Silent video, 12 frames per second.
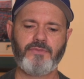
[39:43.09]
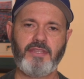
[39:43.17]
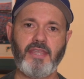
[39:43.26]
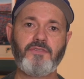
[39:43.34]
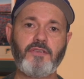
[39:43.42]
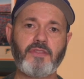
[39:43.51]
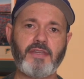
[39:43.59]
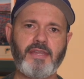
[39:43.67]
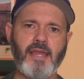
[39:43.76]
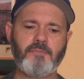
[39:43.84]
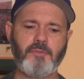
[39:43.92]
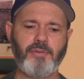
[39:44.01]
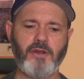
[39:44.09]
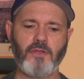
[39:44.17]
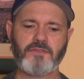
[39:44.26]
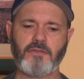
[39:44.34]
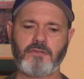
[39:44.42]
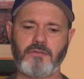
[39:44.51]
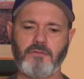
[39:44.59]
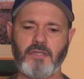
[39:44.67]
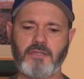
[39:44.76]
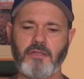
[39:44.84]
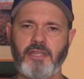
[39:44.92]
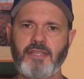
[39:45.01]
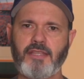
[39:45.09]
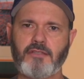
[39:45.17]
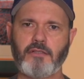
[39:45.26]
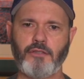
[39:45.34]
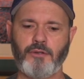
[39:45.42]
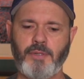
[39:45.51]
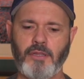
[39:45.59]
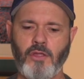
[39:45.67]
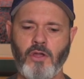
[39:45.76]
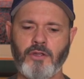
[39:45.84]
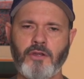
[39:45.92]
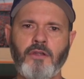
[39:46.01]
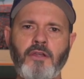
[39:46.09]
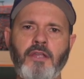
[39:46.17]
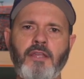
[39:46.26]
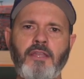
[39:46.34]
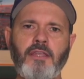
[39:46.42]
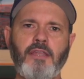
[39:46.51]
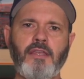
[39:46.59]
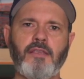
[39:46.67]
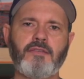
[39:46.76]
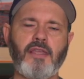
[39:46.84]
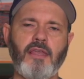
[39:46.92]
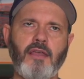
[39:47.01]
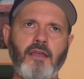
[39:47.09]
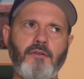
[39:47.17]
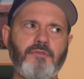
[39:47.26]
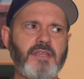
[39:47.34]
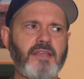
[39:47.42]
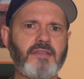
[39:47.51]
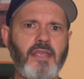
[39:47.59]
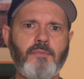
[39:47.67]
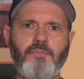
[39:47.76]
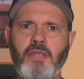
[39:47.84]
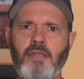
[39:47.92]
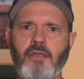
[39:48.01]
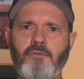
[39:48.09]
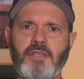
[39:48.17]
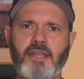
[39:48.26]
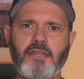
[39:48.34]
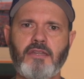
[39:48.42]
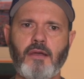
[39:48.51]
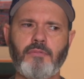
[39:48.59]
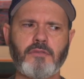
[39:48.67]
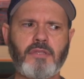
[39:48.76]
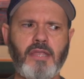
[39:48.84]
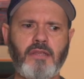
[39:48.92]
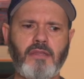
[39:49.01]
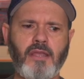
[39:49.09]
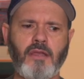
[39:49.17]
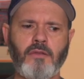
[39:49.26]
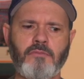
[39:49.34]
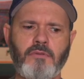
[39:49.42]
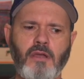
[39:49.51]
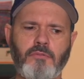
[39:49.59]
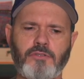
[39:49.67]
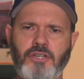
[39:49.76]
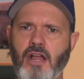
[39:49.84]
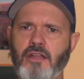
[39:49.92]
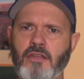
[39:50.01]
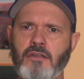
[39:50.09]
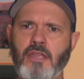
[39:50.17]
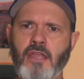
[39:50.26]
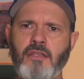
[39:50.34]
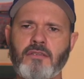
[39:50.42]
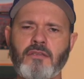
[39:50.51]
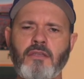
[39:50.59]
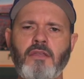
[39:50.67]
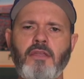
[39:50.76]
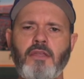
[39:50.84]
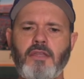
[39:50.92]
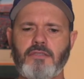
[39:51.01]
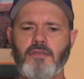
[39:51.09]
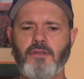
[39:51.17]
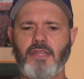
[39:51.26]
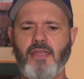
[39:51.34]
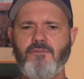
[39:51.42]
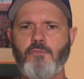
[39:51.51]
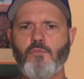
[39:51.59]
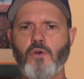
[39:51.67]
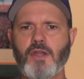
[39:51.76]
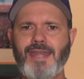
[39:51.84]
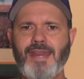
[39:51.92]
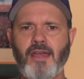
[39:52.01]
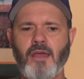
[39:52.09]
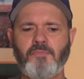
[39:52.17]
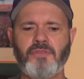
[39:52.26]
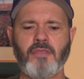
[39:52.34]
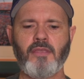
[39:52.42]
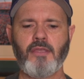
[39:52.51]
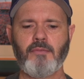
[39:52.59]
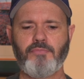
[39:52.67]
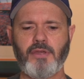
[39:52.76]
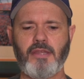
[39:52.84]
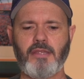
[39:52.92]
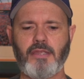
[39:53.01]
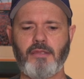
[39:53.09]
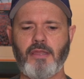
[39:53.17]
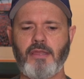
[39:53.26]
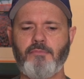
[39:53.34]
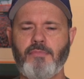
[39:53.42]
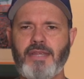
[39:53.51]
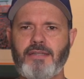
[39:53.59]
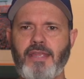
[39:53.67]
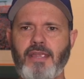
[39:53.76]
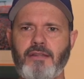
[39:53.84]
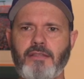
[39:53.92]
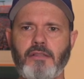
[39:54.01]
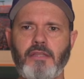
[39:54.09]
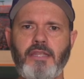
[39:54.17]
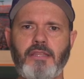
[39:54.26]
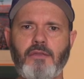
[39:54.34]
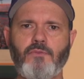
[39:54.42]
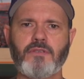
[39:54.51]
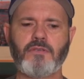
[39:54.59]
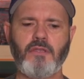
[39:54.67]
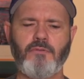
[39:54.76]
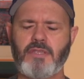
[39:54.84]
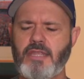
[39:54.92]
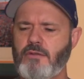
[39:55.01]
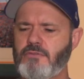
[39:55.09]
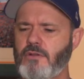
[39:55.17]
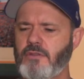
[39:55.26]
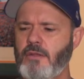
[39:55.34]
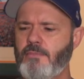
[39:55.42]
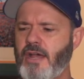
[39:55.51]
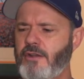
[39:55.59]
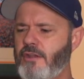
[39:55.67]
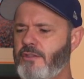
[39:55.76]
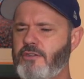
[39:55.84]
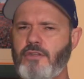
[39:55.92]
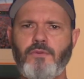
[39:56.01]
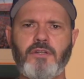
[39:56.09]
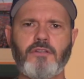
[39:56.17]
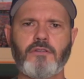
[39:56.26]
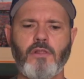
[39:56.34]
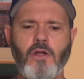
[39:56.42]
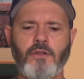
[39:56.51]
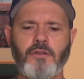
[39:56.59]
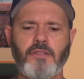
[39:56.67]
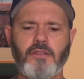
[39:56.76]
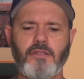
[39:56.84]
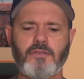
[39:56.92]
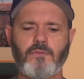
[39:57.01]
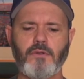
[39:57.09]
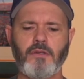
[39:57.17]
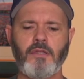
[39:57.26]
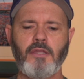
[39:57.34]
gives you the depth, but also this length that's a little bit longer, is it was SKB. It was like a double takedown, double shotgun case. So it gave you more depth, but it maintained the length. It was I think it was only about another 2 inches longer than this one.